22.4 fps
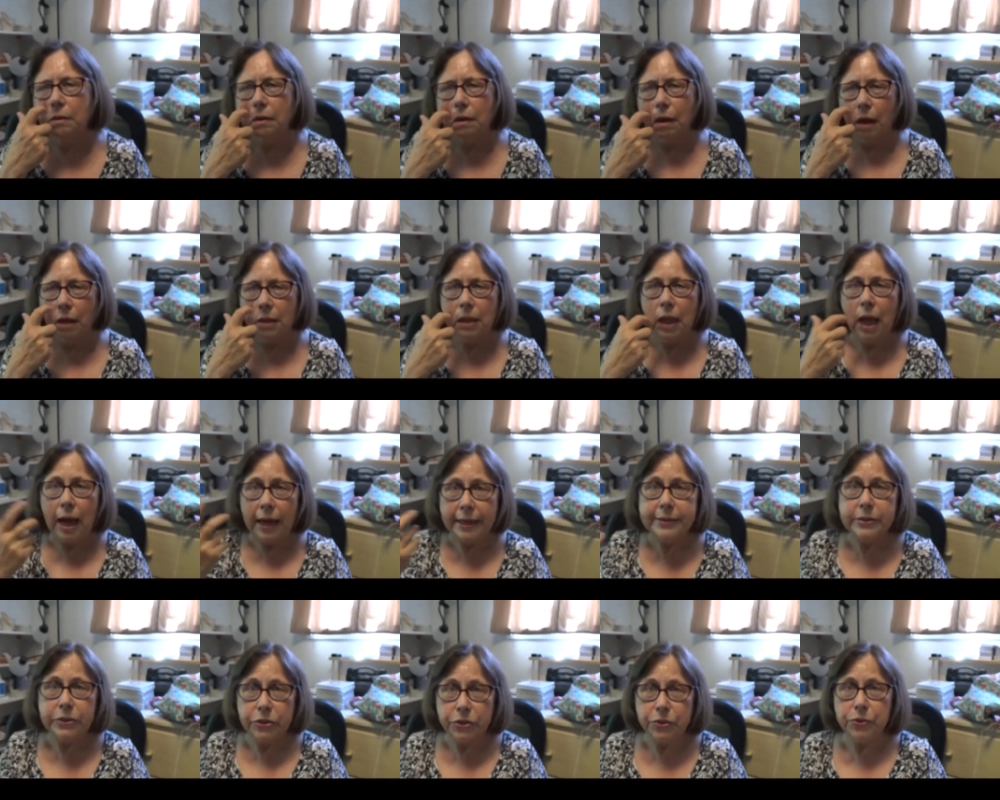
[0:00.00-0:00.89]

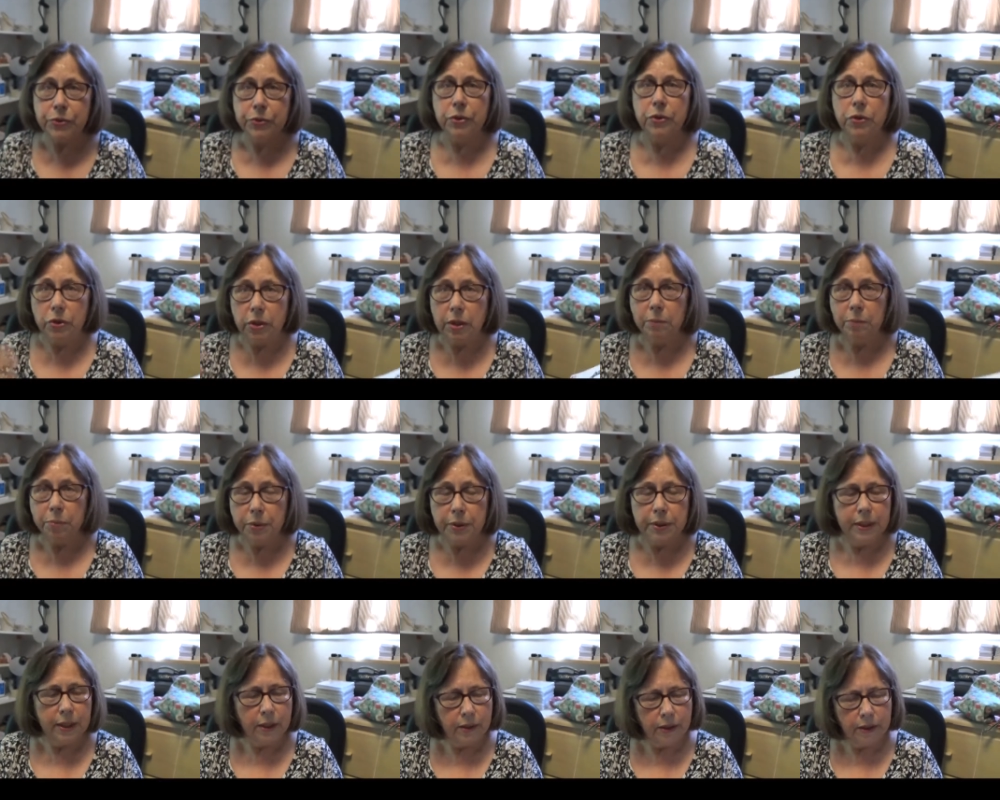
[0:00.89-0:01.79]
online too so you can
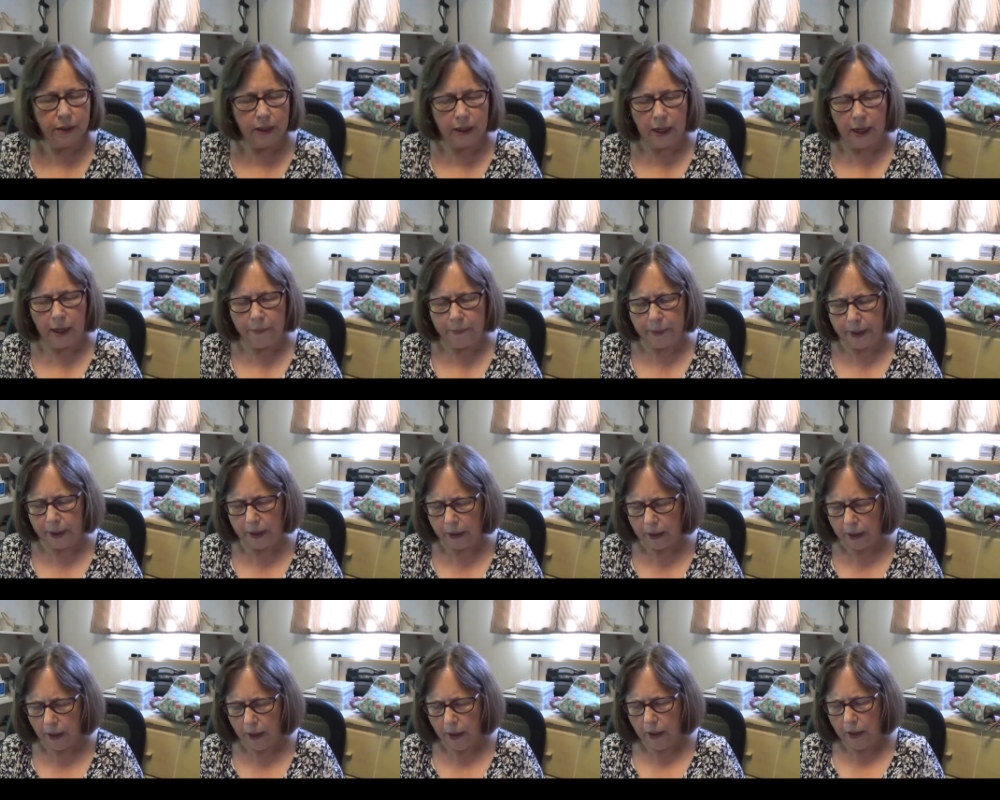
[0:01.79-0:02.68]
print out other
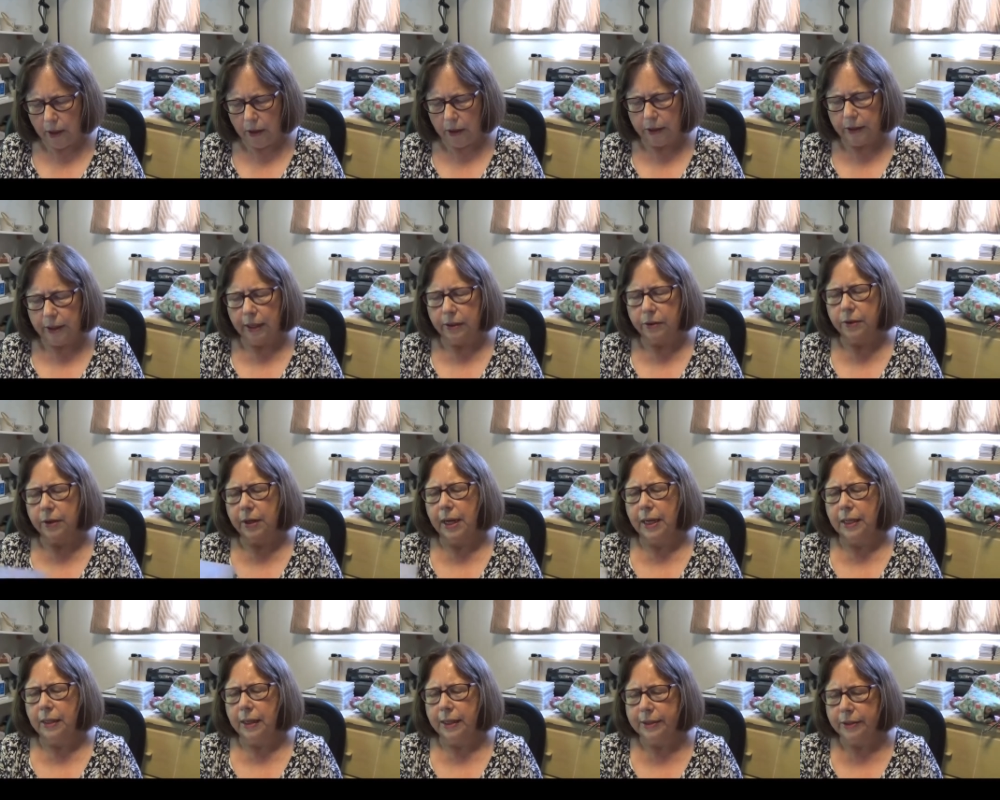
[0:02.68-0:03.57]
copies because that's what
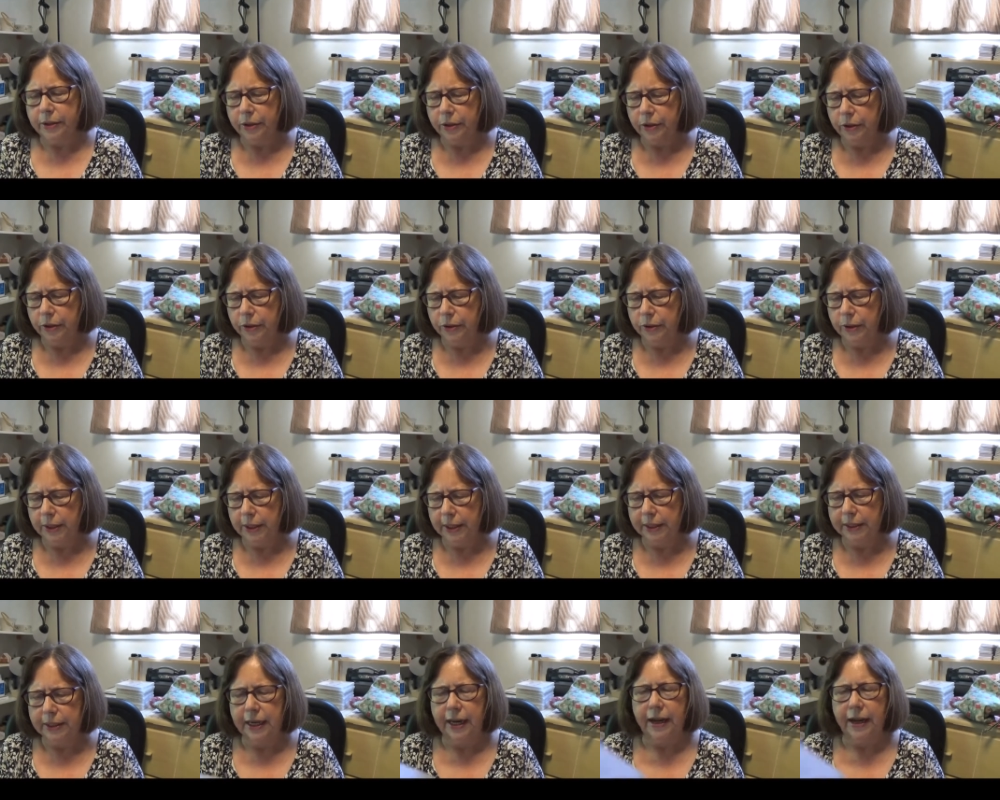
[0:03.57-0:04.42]
I like to do. I like to